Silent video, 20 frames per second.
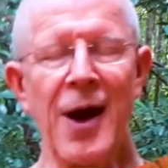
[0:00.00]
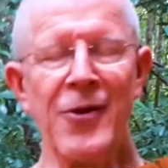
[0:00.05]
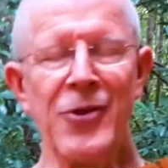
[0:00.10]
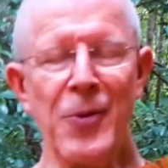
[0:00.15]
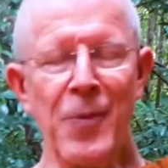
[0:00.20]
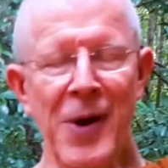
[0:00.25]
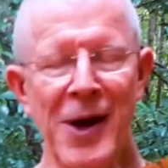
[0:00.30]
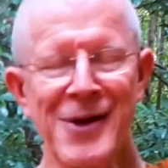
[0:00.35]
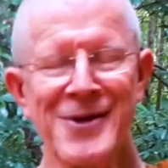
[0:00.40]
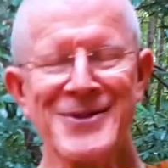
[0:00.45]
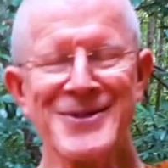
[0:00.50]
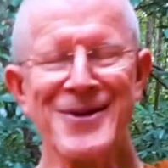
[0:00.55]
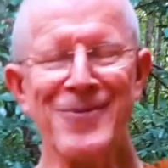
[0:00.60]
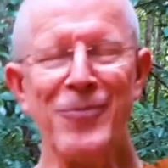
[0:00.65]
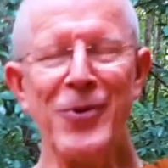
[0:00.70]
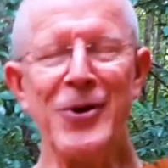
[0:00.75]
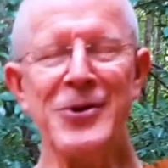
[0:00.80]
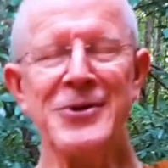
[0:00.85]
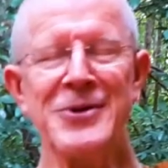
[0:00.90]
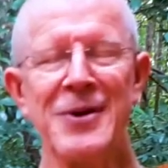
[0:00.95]
monks,
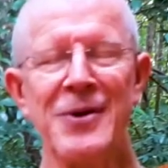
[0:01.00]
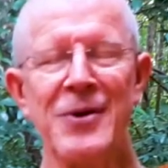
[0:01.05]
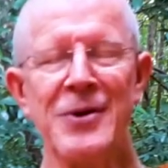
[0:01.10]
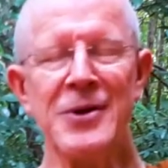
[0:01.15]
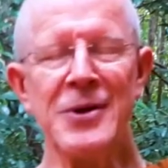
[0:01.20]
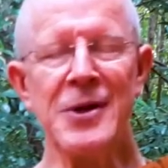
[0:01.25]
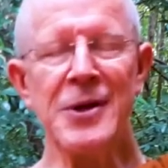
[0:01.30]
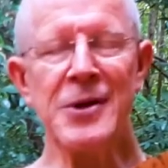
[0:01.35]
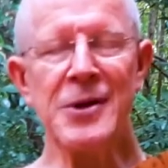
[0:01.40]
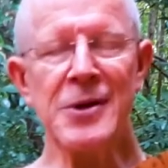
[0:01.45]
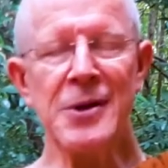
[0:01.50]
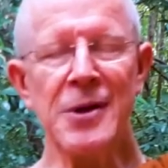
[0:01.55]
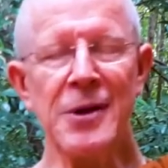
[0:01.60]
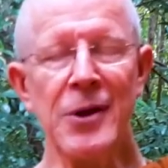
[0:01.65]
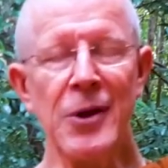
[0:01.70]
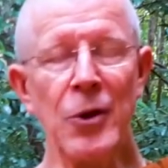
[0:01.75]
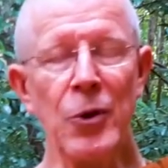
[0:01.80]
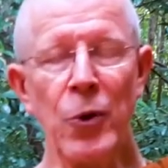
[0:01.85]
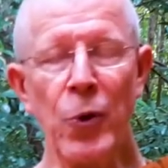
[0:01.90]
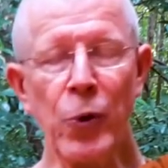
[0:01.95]
both
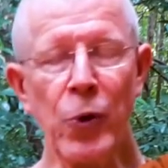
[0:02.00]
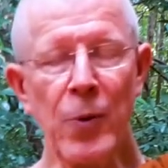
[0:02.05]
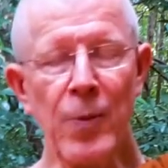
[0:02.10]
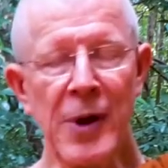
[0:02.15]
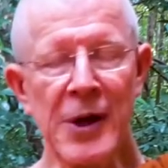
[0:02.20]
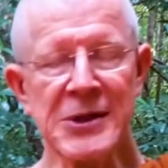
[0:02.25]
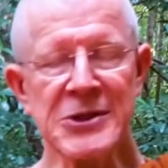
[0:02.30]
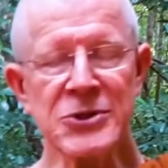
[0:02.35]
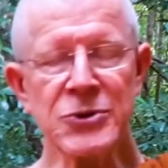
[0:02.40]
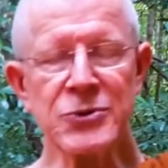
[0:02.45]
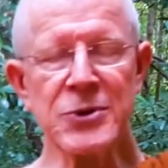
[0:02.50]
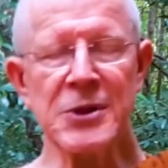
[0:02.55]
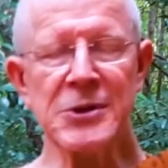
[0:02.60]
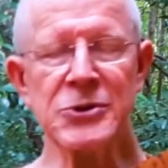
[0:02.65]
local monks,